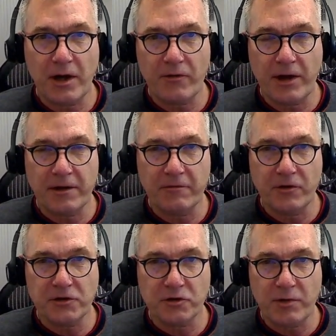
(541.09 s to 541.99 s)
I ran a
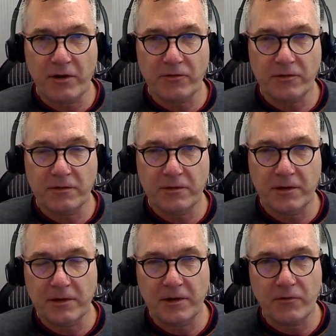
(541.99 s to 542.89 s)
virtual marathon
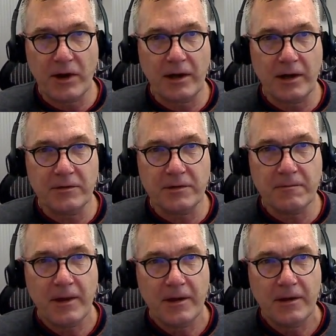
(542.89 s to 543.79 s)
around
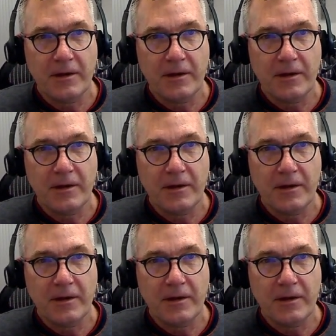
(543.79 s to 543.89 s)
London.